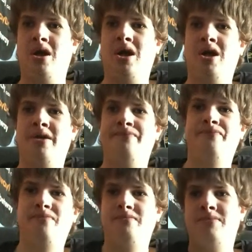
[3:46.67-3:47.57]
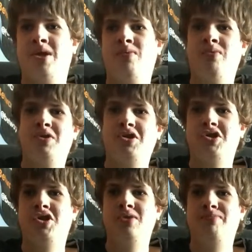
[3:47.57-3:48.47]
Um, there
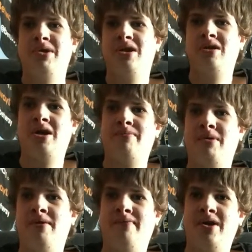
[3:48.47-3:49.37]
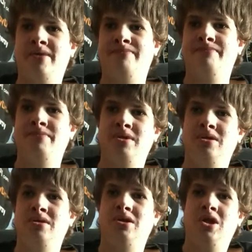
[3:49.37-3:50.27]
should be a couple of um,
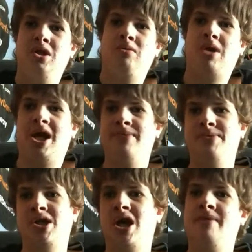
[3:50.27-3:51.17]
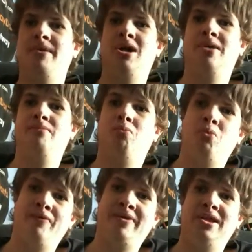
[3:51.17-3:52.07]
new games coming up
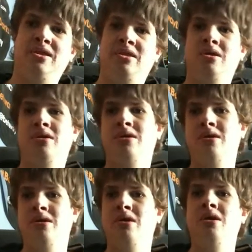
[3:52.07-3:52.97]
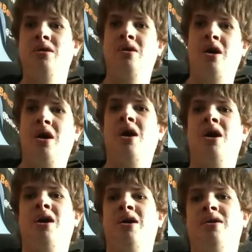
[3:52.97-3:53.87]
within
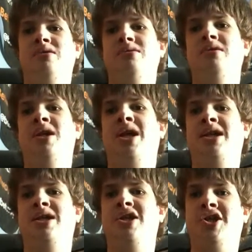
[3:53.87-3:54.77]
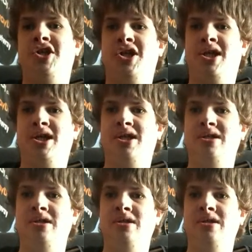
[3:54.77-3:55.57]
uh, later this year.